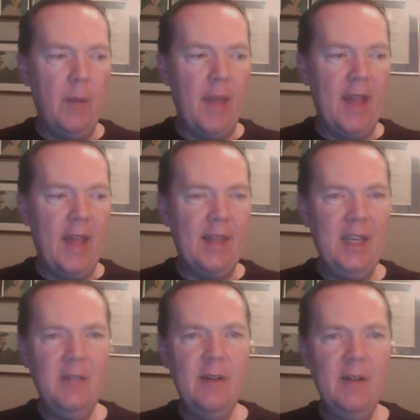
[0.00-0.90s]
And then at
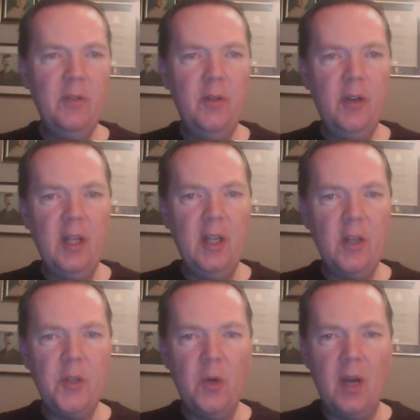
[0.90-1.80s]
around 2:30,
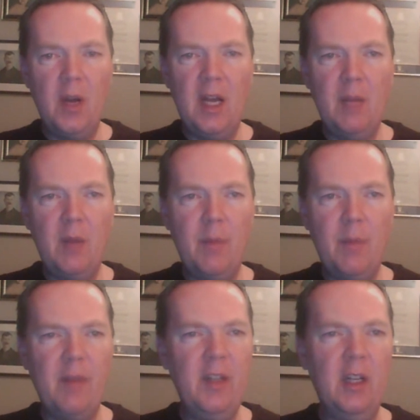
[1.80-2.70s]
also my
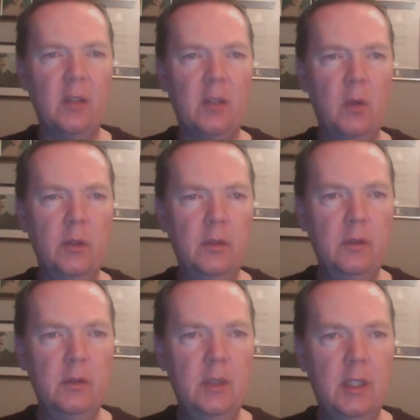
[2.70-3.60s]
feet got cold.
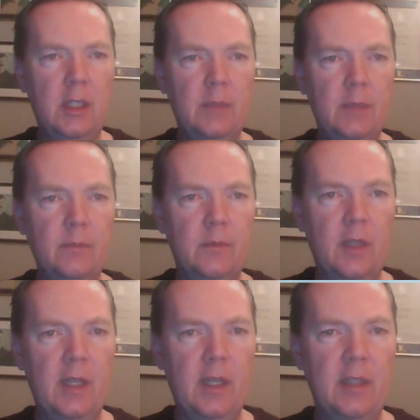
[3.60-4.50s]
I
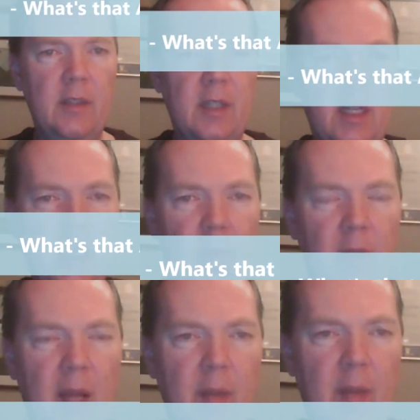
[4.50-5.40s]

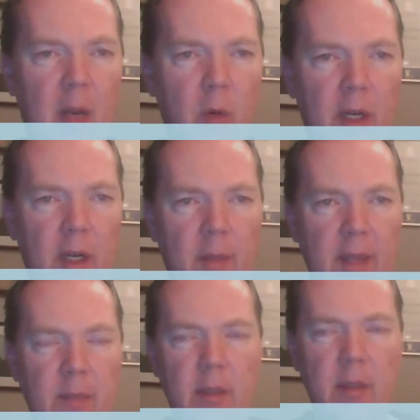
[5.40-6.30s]
mean, I work in the
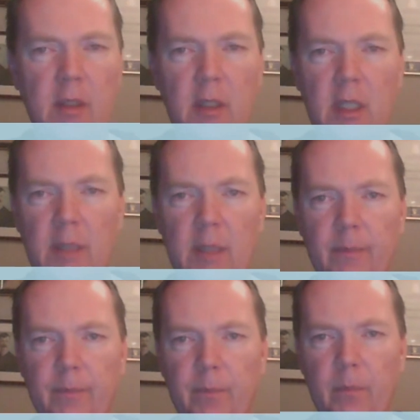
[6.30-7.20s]
basement,
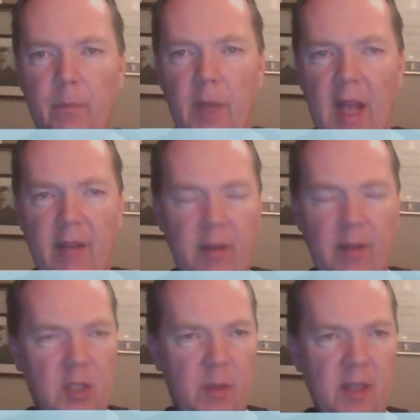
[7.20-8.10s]
but I have a
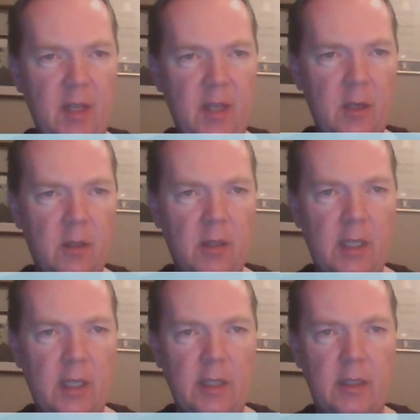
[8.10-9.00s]
space heater,
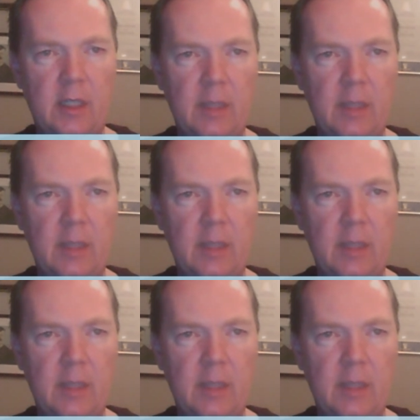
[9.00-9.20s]
and